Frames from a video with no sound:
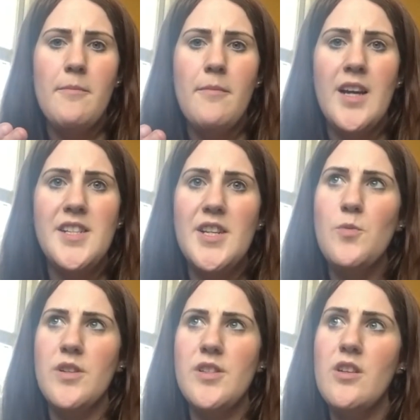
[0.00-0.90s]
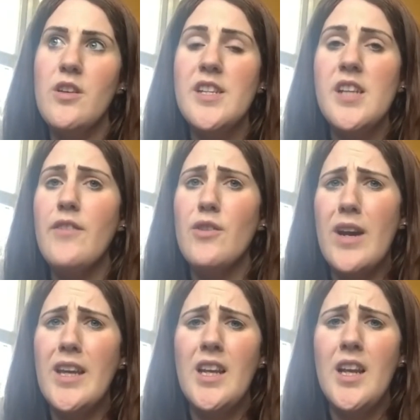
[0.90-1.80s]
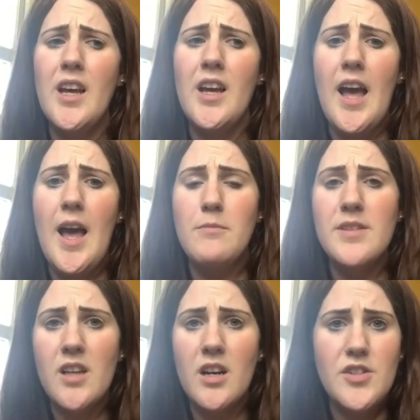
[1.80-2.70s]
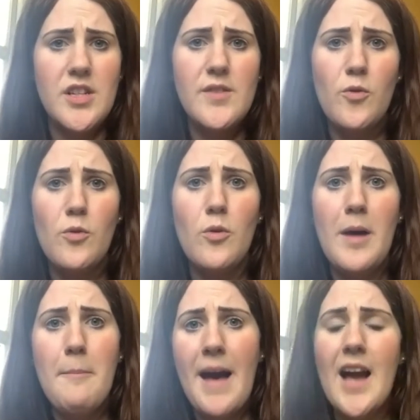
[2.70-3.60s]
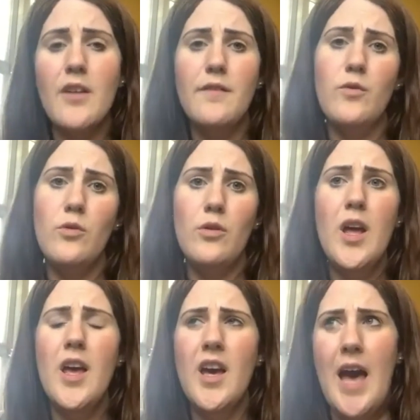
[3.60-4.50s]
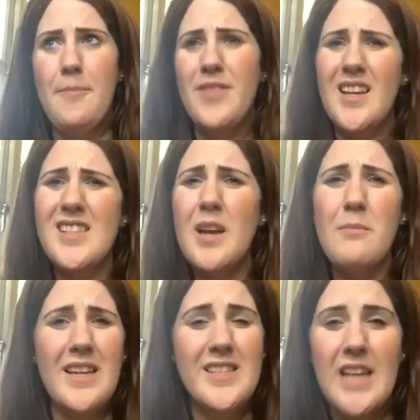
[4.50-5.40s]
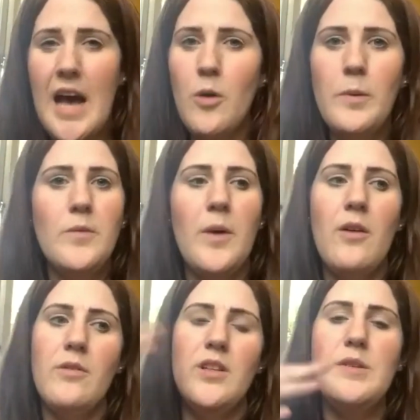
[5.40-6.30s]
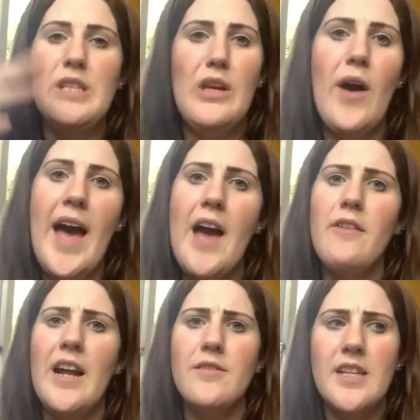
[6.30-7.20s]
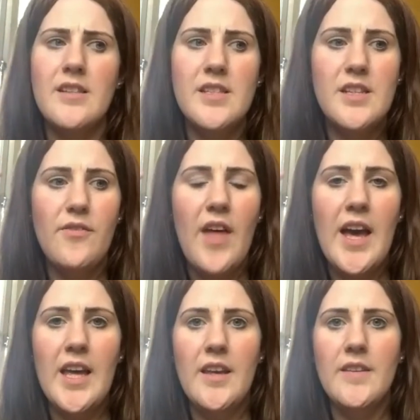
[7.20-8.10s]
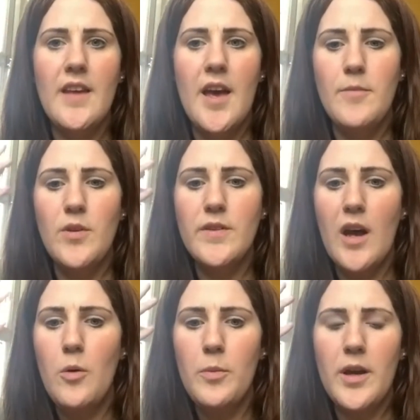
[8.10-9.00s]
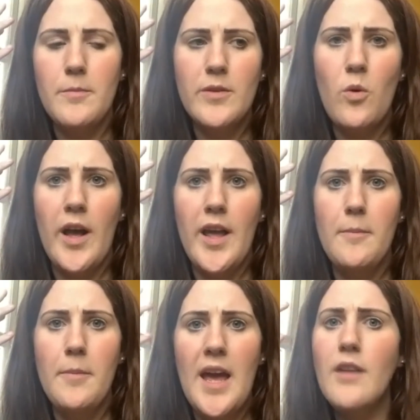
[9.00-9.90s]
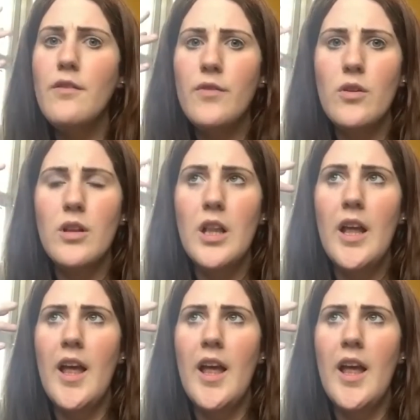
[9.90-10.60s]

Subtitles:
I did want to look into having regular massages for my back and for things like my scalp as well. With losing your hair and how sensitive that is, your scalp becomes quite painful.